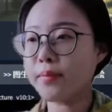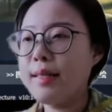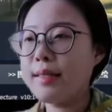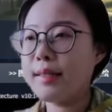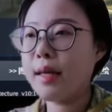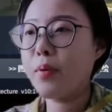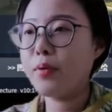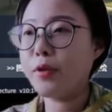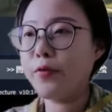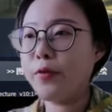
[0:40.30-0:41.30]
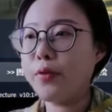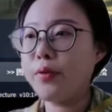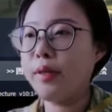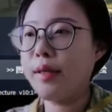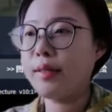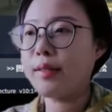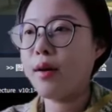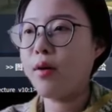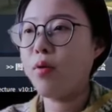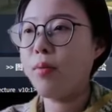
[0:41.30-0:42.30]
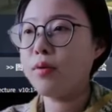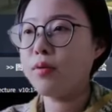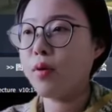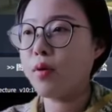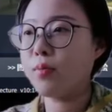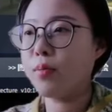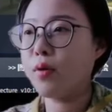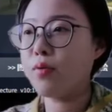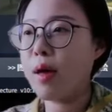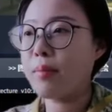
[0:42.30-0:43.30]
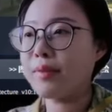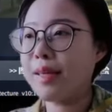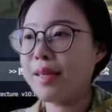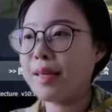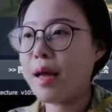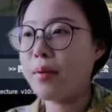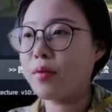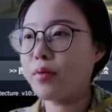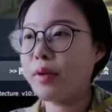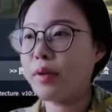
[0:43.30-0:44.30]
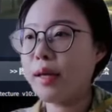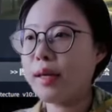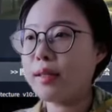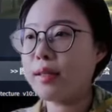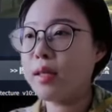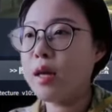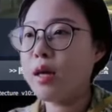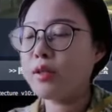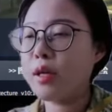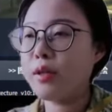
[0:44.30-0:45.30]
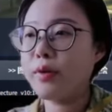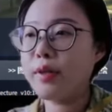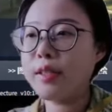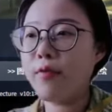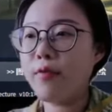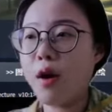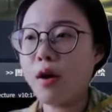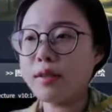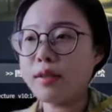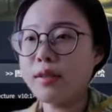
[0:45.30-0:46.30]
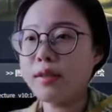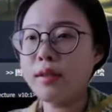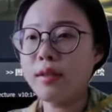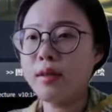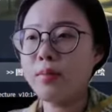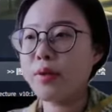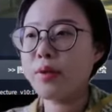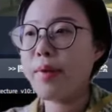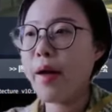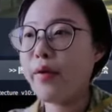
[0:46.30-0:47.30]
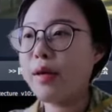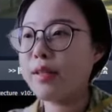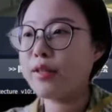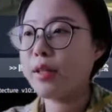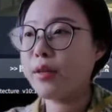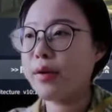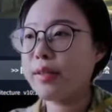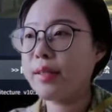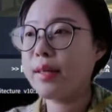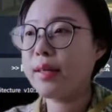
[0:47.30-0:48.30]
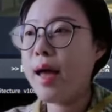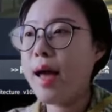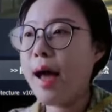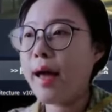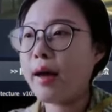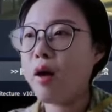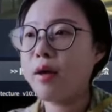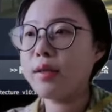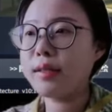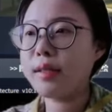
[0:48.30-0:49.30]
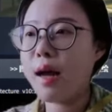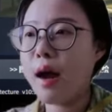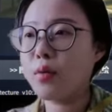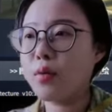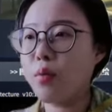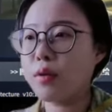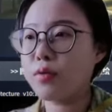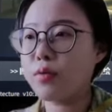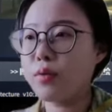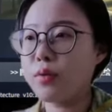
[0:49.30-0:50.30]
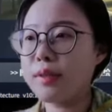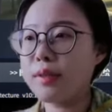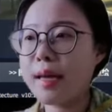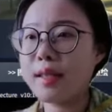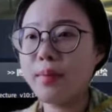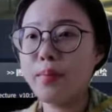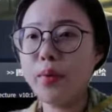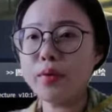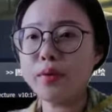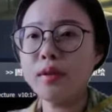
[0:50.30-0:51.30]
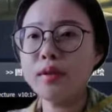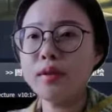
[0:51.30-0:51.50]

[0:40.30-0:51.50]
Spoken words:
Stable Diffusion is an open-source program that can create generative art, primarily generating high-quality artworks through text input.